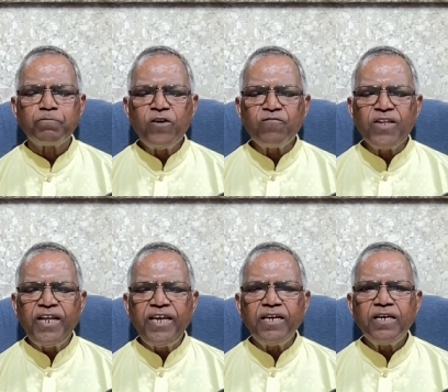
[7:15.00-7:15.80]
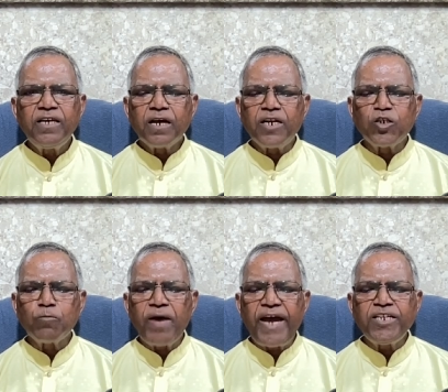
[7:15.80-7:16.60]
Fifthly,
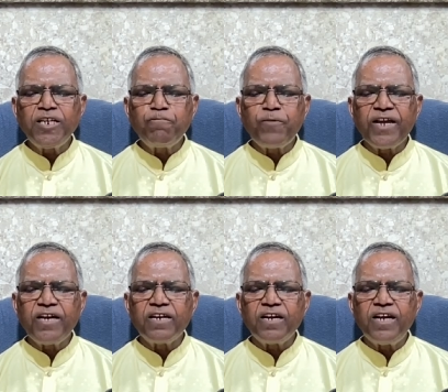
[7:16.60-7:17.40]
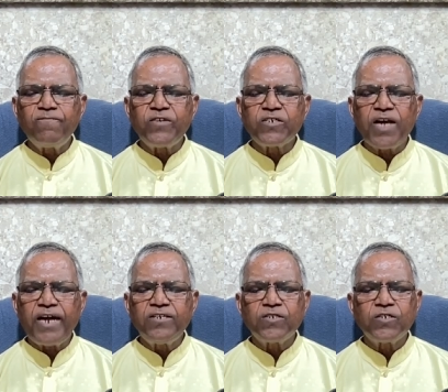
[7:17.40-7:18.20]
charismatic prayer
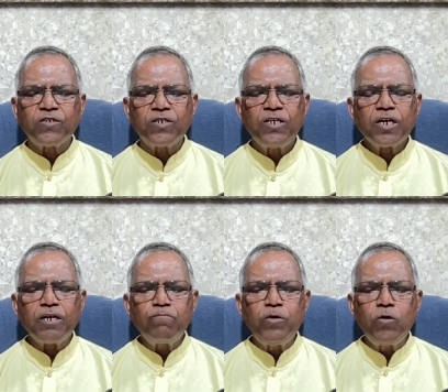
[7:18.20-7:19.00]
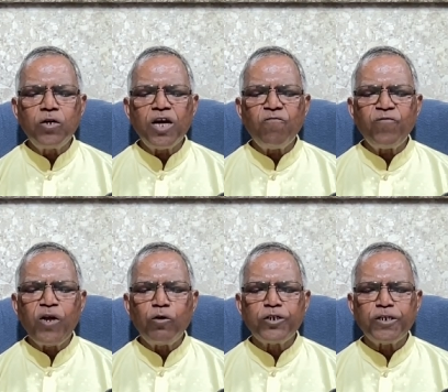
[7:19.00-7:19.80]
emphasizes communal
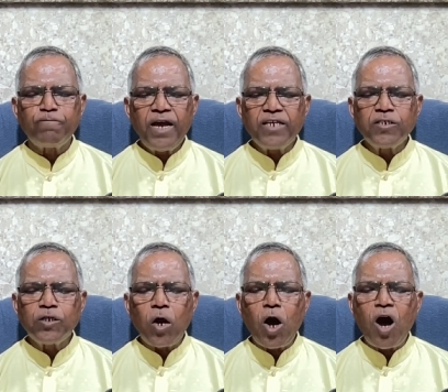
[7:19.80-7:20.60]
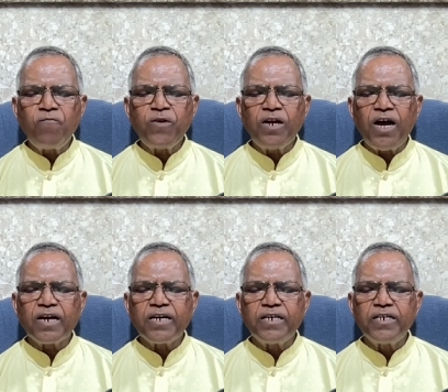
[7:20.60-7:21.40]
fellowship as it often
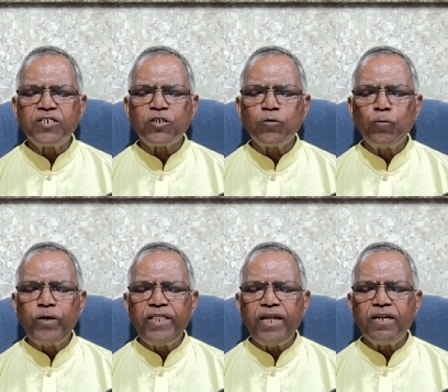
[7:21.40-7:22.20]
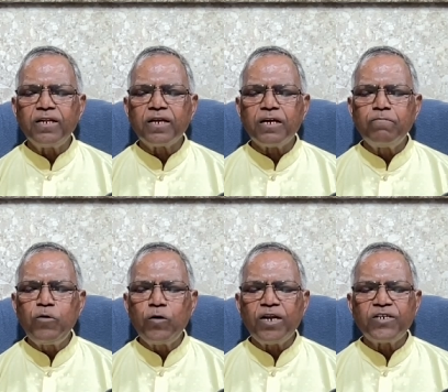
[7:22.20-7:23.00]
occurs within
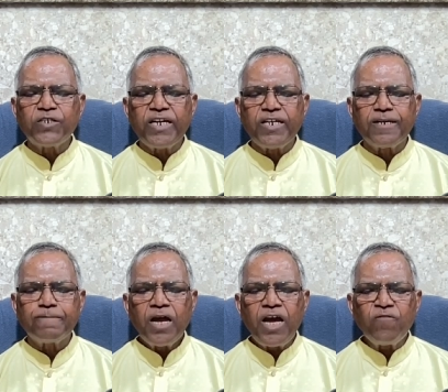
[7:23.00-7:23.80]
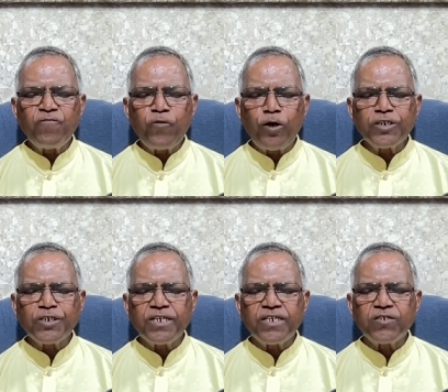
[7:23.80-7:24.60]
communal setting and
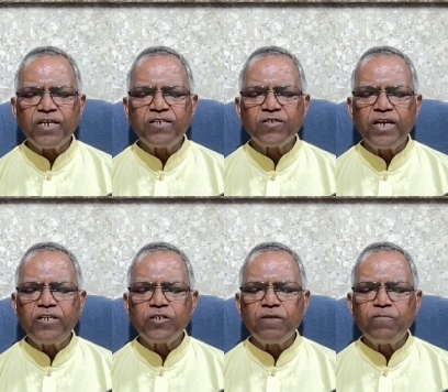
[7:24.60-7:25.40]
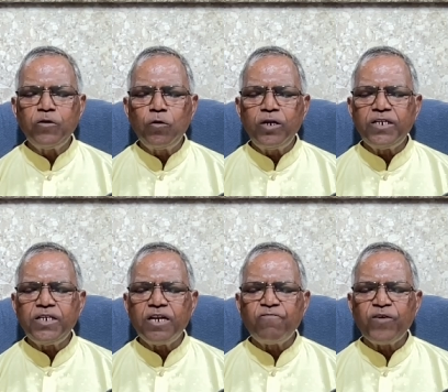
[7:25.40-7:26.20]
fosters a sense of unity
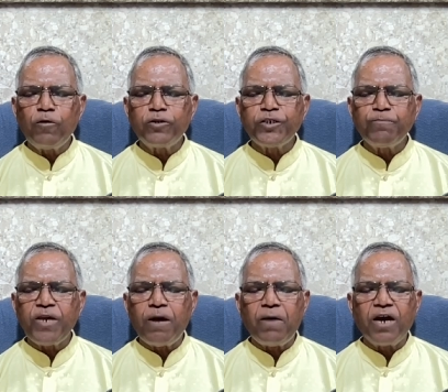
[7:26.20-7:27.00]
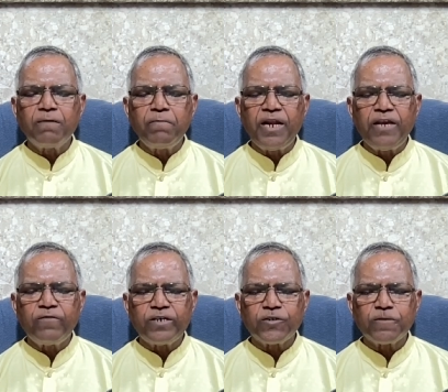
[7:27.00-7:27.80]
and fellowship among believers.